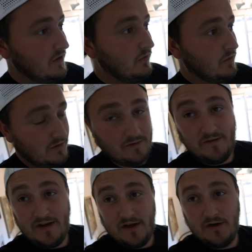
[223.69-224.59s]
though we want the
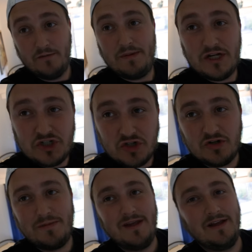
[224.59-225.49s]
video picture
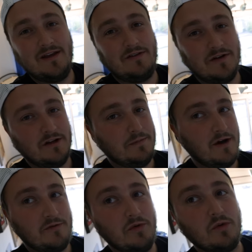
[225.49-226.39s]
to be as clean as
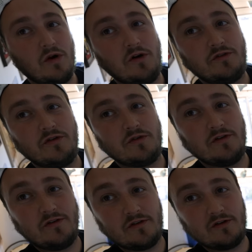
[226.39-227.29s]
possible, we're also
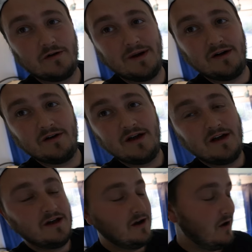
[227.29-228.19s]
concerned about
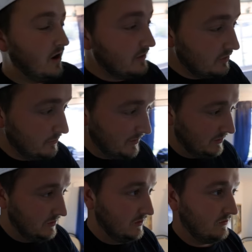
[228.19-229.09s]
audio
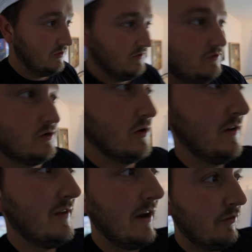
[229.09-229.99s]
being good. So if you
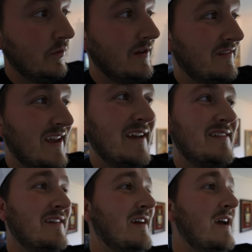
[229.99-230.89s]
notice, everyone's
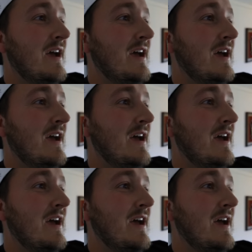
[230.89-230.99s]
desk